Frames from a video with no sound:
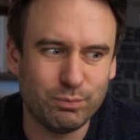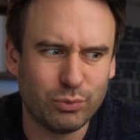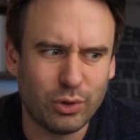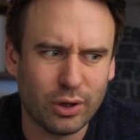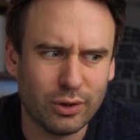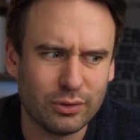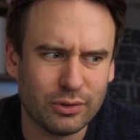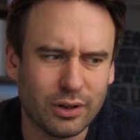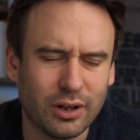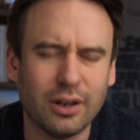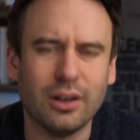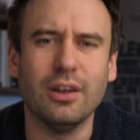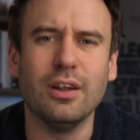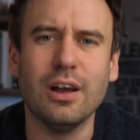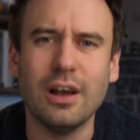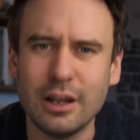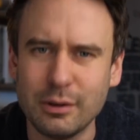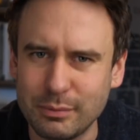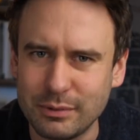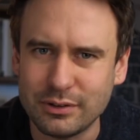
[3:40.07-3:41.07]
don't
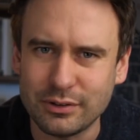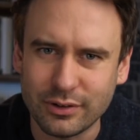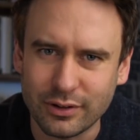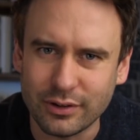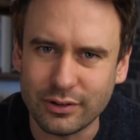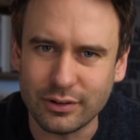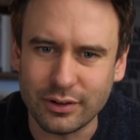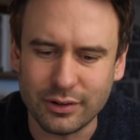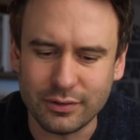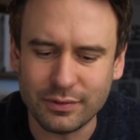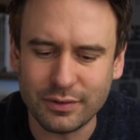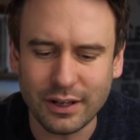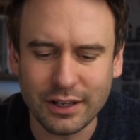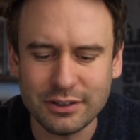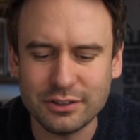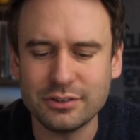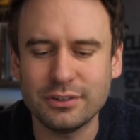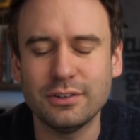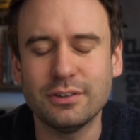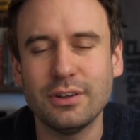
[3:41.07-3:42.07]
alert me to those
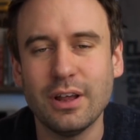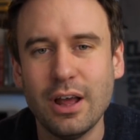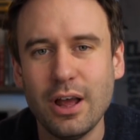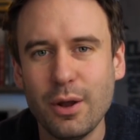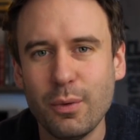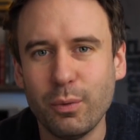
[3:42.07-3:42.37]
notifications.